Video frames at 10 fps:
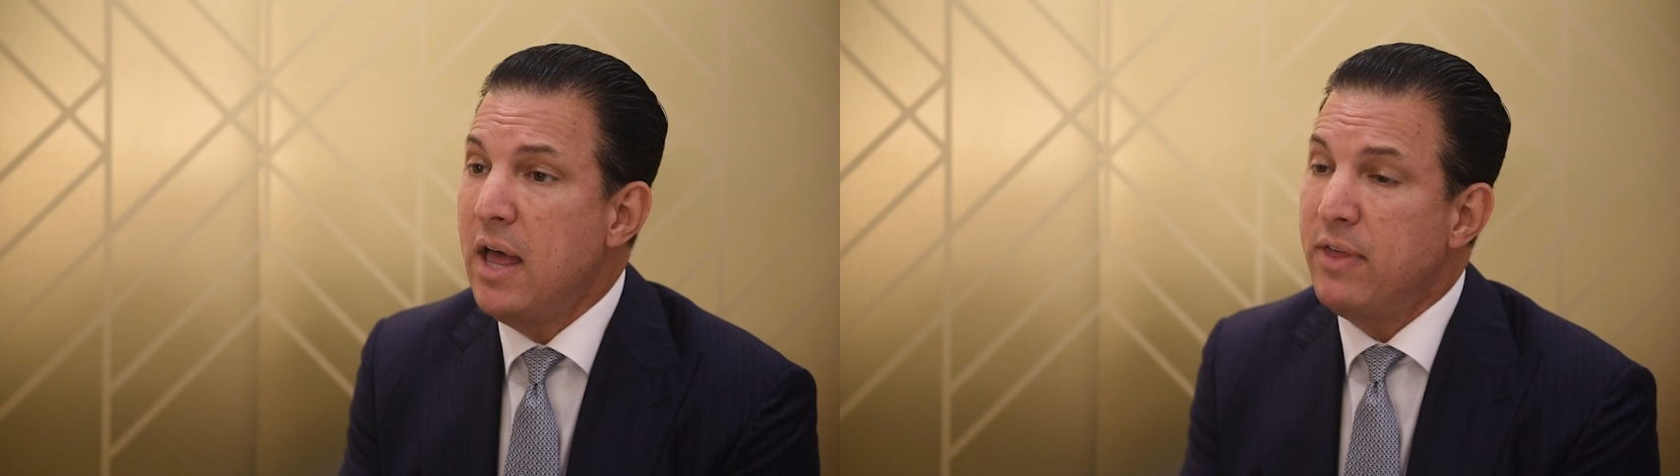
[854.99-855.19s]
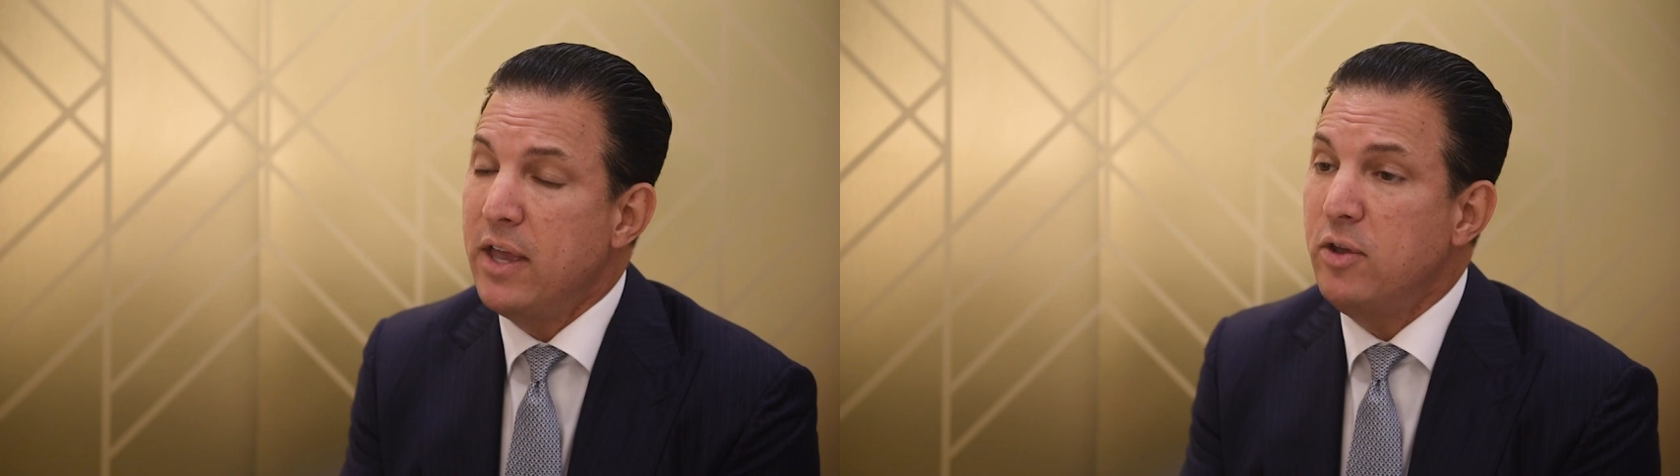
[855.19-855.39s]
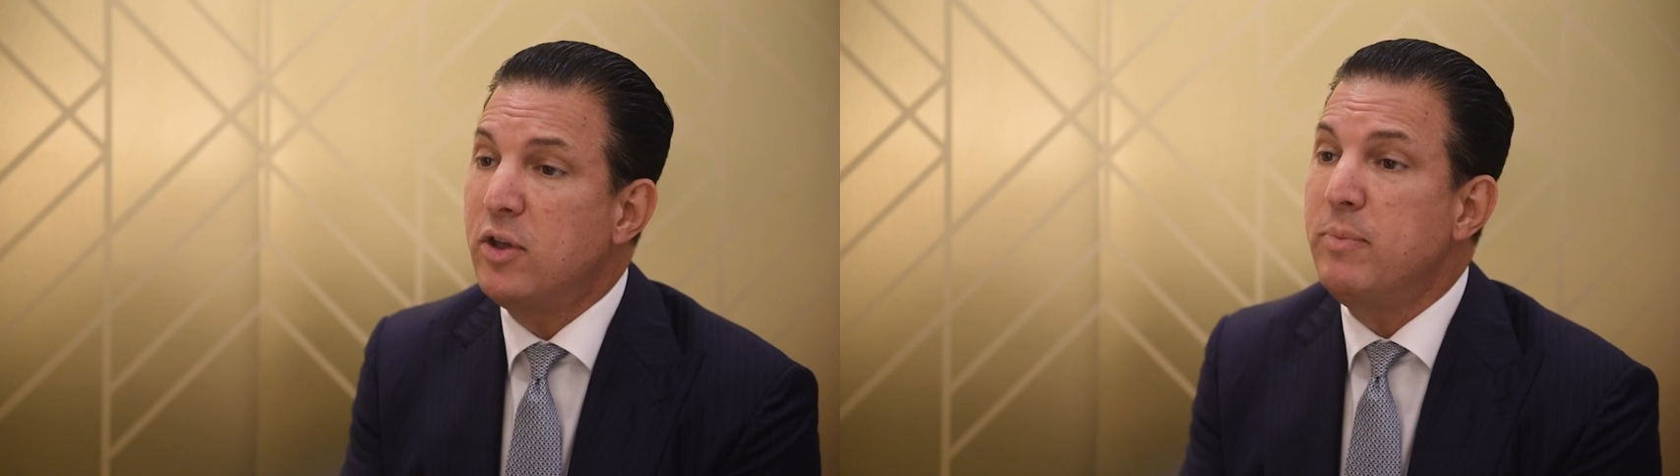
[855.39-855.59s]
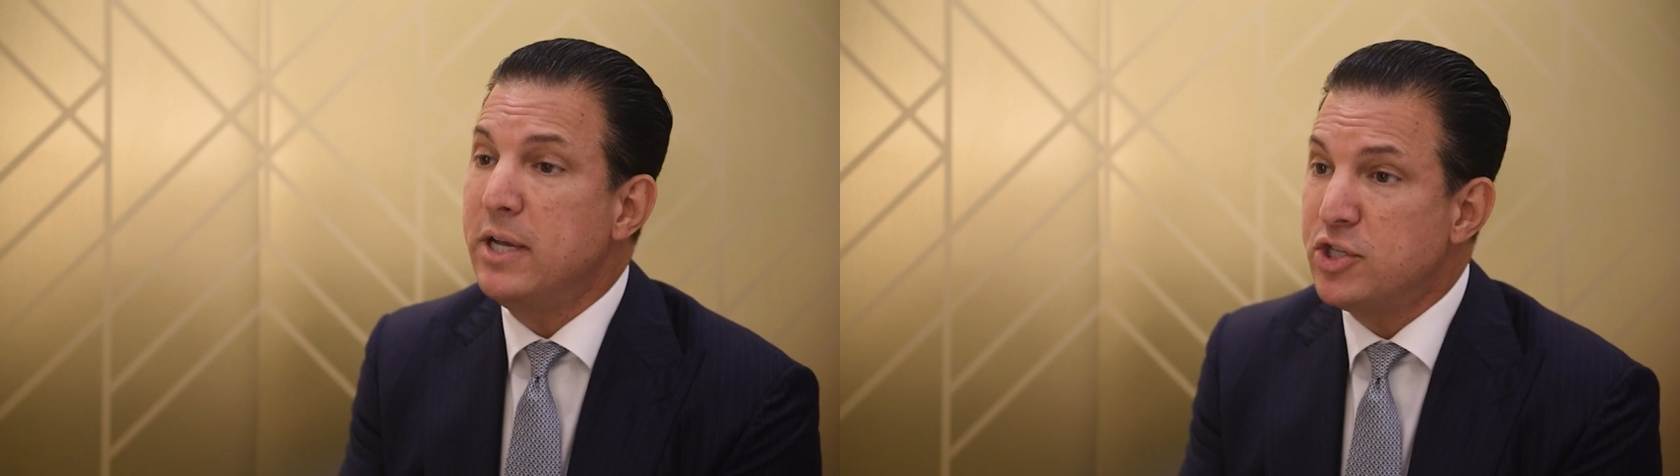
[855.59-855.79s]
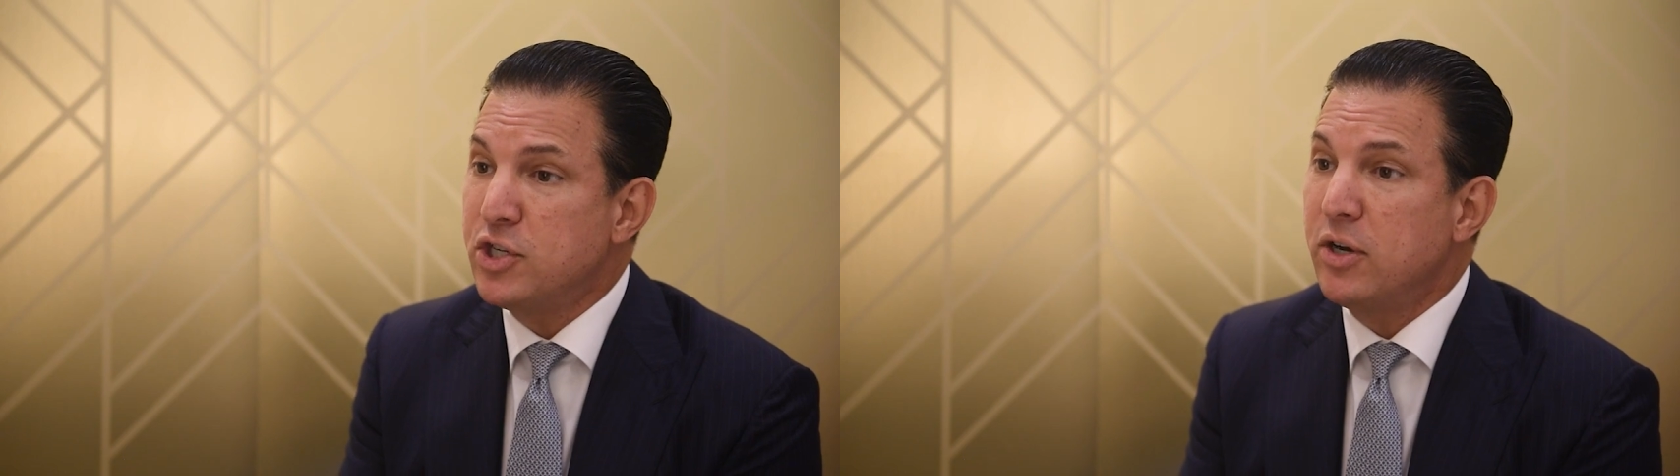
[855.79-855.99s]
that you can be
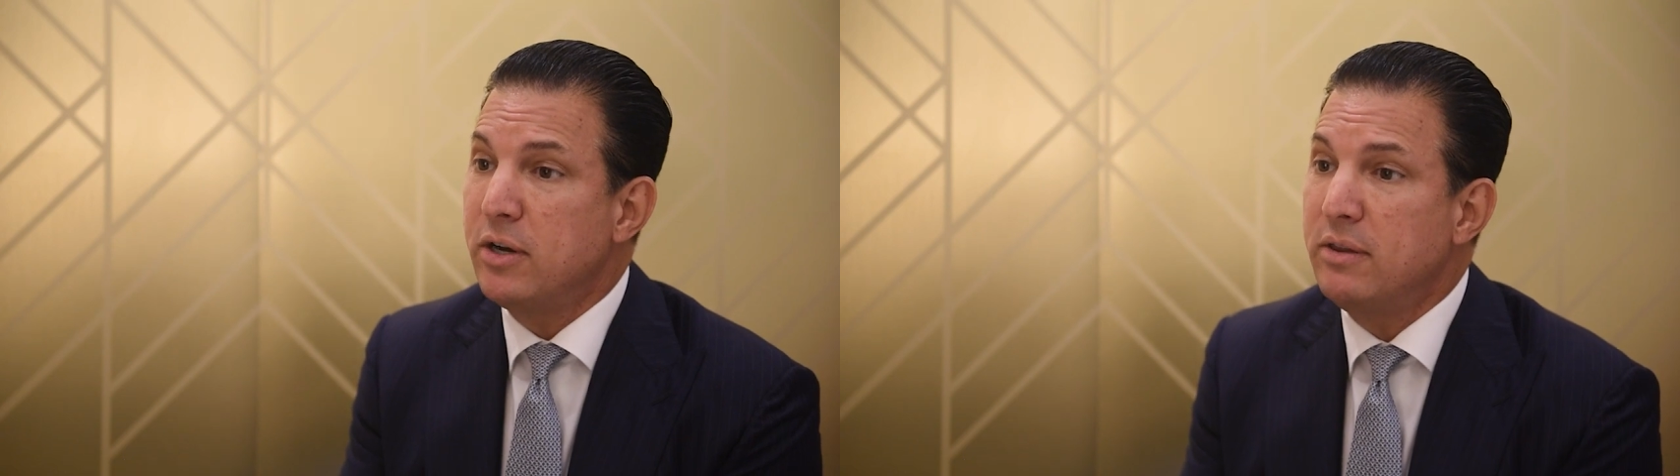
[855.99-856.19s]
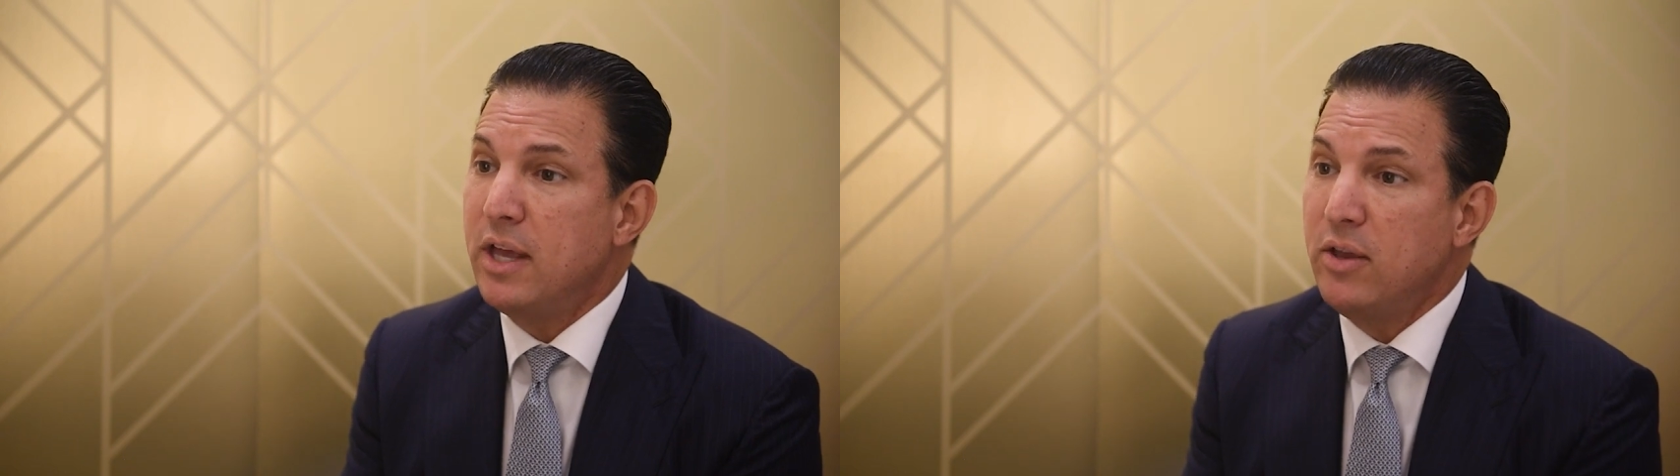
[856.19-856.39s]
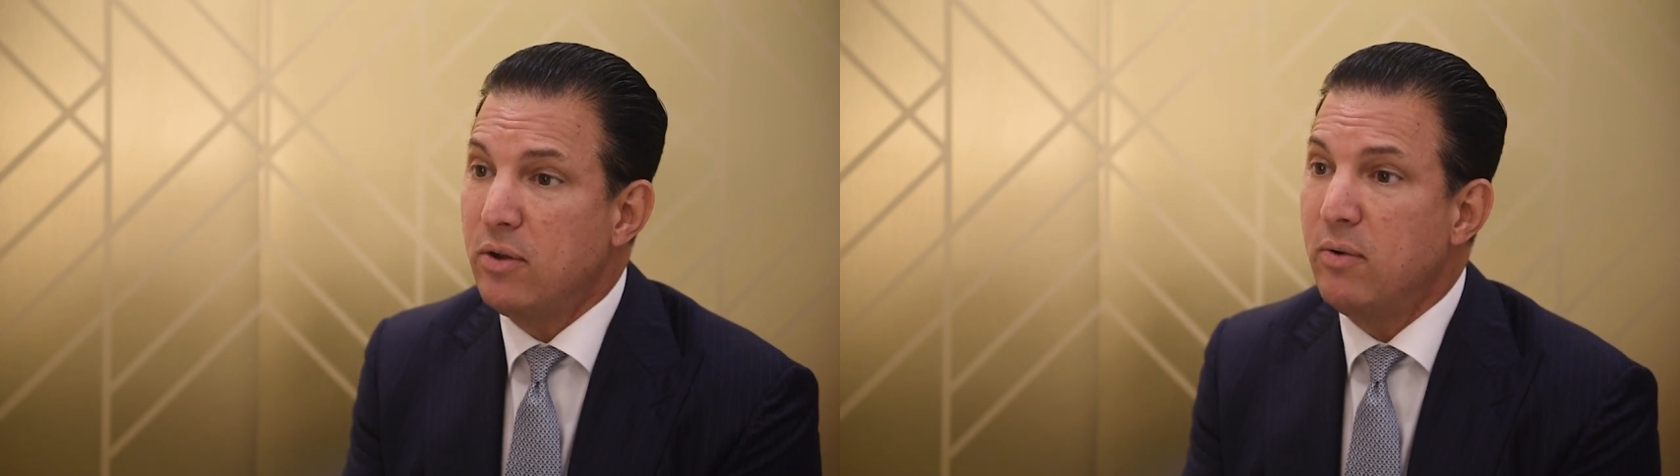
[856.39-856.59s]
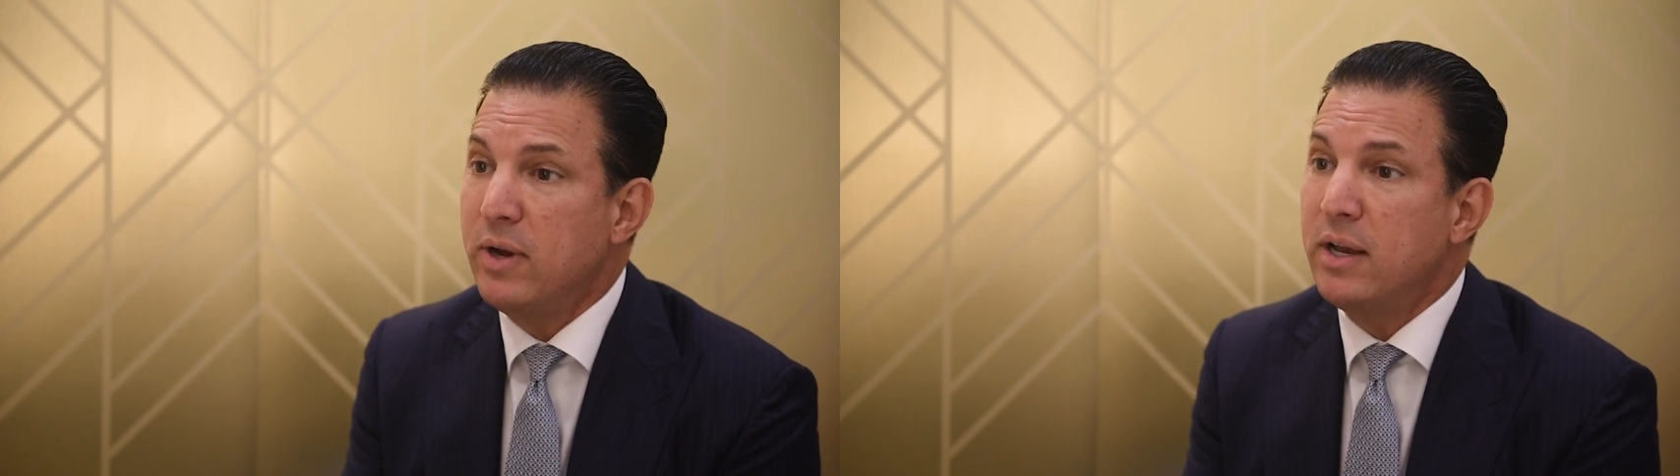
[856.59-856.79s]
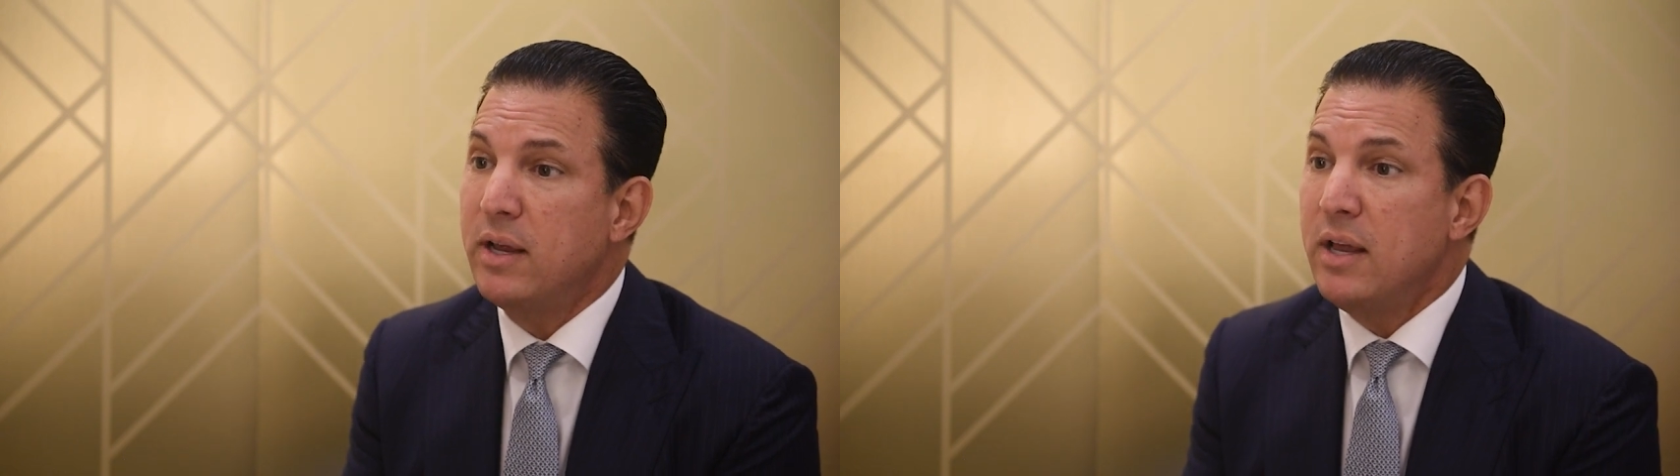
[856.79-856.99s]
assured that
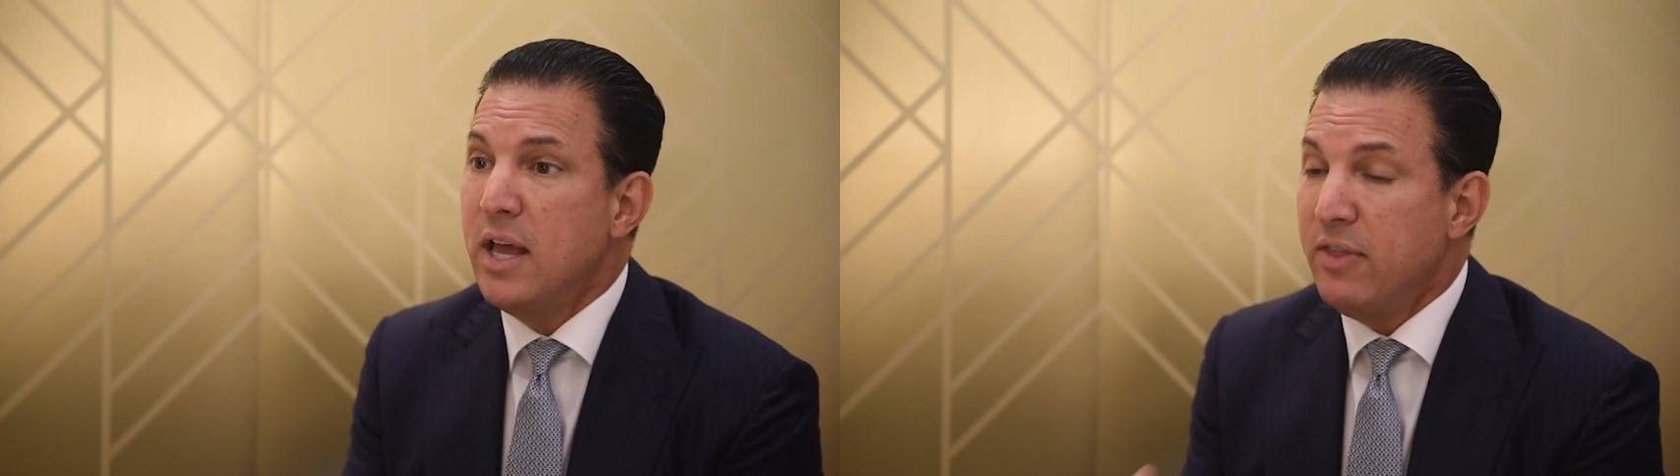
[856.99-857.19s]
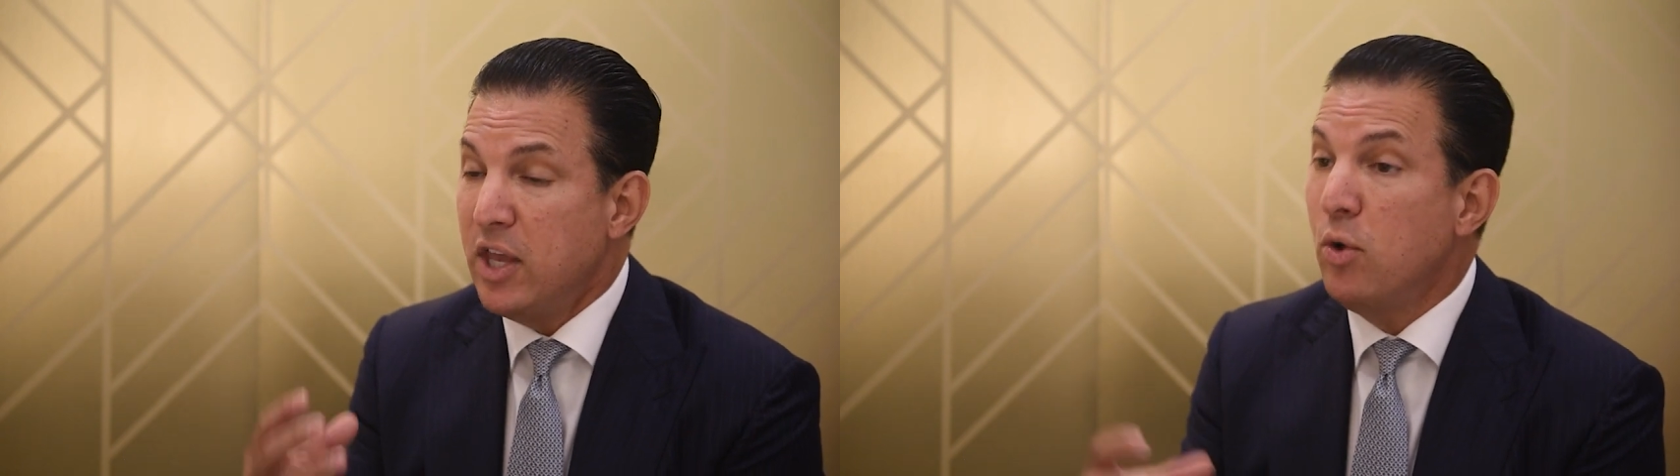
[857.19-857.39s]
that